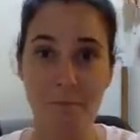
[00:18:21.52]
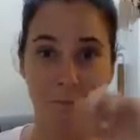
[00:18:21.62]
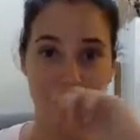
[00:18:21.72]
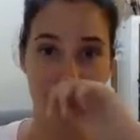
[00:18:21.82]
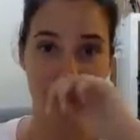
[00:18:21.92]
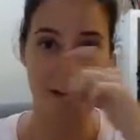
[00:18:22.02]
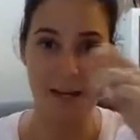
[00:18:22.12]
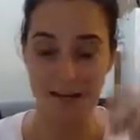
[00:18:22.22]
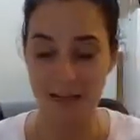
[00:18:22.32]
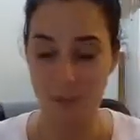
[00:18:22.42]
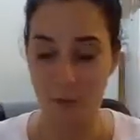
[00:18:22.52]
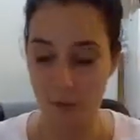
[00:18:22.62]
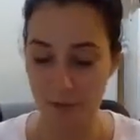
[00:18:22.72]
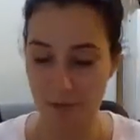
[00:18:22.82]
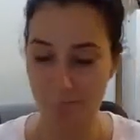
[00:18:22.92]
Perfect,
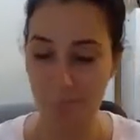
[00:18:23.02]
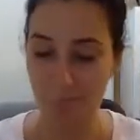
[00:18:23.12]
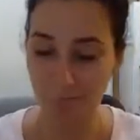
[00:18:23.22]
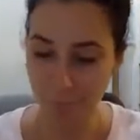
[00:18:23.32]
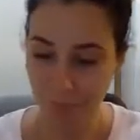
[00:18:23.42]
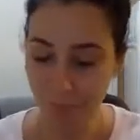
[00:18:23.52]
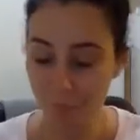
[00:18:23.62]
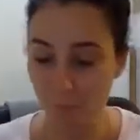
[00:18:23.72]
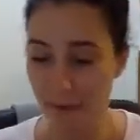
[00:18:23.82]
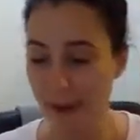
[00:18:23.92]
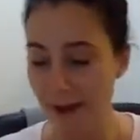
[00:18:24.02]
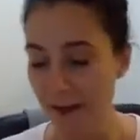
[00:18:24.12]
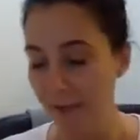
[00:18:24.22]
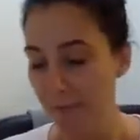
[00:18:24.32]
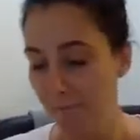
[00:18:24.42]
awesome. Now,
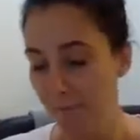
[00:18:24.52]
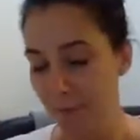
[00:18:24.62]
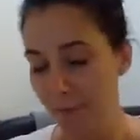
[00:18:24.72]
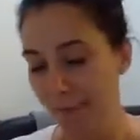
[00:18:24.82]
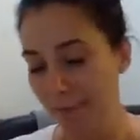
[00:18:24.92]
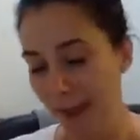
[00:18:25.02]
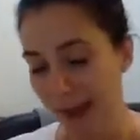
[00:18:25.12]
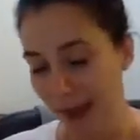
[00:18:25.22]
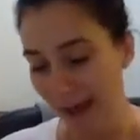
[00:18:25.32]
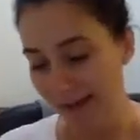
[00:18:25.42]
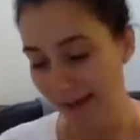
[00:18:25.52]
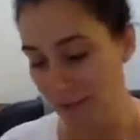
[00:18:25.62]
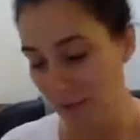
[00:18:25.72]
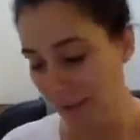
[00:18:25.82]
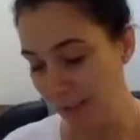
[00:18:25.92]
that
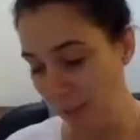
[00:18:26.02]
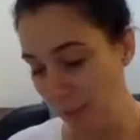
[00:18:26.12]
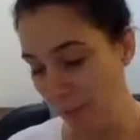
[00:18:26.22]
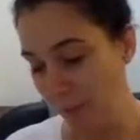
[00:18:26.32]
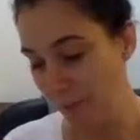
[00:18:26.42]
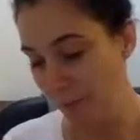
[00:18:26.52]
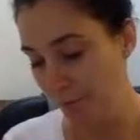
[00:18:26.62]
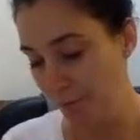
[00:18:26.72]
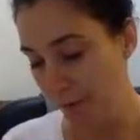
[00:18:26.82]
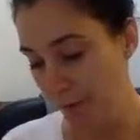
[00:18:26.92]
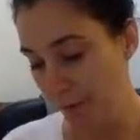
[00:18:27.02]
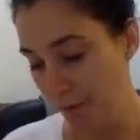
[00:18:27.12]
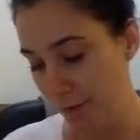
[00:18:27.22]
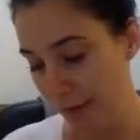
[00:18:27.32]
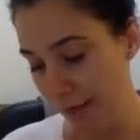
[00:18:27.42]
is really cool.
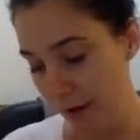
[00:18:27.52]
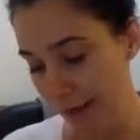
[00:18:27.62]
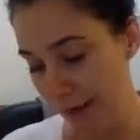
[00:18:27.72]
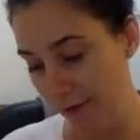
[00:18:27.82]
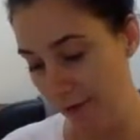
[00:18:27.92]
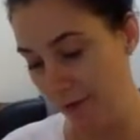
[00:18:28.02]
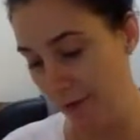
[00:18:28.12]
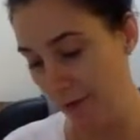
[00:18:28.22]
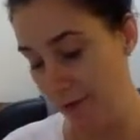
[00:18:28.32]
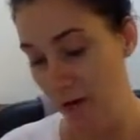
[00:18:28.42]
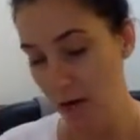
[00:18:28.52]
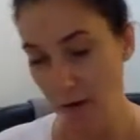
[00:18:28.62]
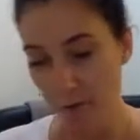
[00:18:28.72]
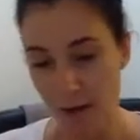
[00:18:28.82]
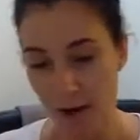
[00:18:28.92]
I love it,
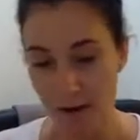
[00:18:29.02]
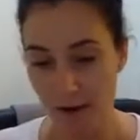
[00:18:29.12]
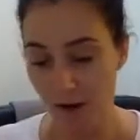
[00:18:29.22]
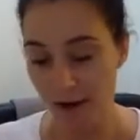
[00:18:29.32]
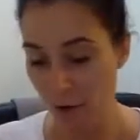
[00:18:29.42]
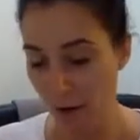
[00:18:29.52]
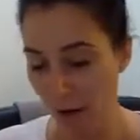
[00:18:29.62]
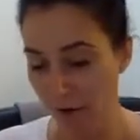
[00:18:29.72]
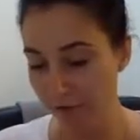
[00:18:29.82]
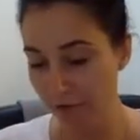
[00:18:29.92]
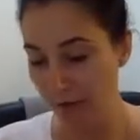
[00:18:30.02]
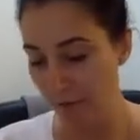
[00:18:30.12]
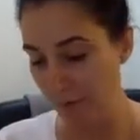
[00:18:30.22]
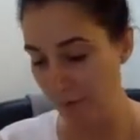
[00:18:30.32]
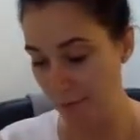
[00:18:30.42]
but I quite often hear
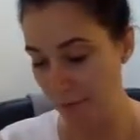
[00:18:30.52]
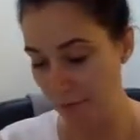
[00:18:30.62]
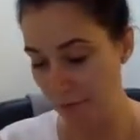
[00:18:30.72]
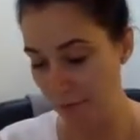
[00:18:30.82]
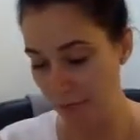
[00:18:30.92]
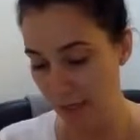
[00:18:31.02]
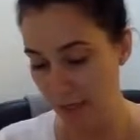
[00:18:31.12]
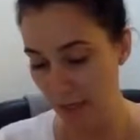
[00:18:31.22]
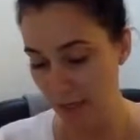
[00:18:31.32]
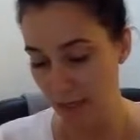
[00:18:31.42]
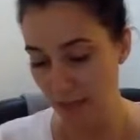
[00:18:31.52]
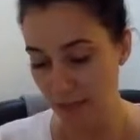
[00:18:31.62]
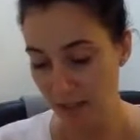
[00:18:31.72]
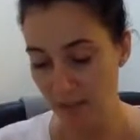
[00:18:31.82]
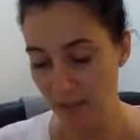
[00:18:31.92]
people say to me,
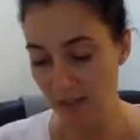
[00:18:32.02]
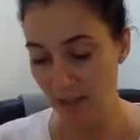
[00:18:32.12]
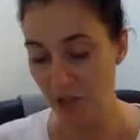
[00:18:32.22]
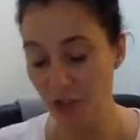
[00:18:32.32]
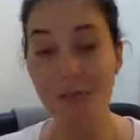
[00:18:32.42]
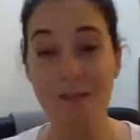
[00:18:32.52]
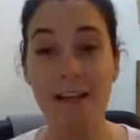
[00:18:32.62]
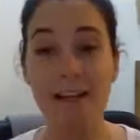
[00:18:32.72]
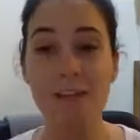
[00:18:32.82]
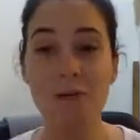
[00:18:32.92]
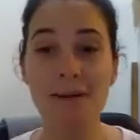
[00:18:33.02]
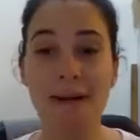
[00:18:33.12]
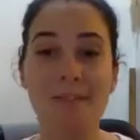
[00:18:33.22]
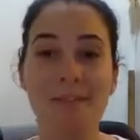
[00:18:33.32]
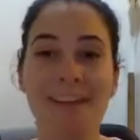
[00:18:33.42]
some days I just don't feel like doing
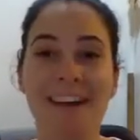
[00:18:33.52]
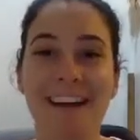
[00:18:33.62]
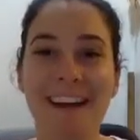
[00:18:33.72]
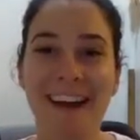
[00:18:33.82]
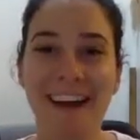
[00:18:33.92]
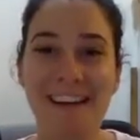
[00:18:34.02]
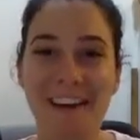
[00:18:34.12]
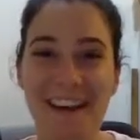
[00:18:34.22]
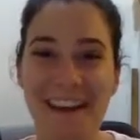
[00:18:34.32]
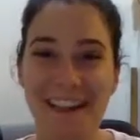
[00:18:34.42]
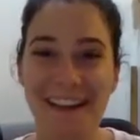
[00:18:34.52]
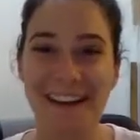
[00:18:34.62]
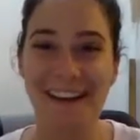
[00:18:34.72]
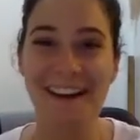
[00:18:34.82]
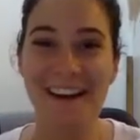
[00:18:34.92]
it. And I get
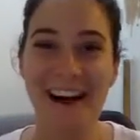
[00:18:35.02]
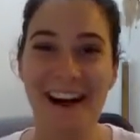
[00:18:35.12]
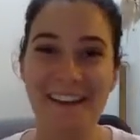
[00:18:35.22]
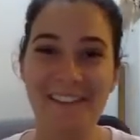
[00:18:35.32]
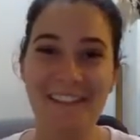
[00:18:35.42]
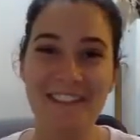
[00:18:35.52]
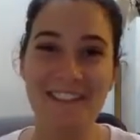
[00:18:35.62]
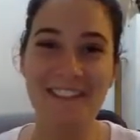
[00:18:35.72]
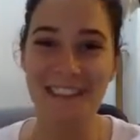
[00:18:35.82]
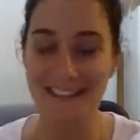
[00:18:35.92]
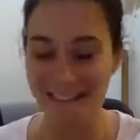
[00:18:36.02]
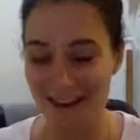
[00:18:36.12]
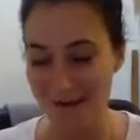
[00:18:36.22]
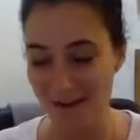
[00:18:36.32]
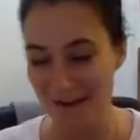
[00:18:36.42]
that. I have those exact
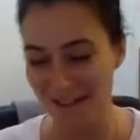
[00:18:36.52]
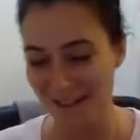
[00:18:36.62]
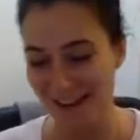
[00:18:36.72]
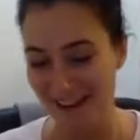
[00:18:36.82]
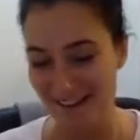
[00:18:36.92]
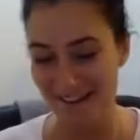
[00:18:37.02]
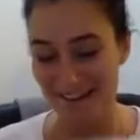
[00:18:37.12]
same human days.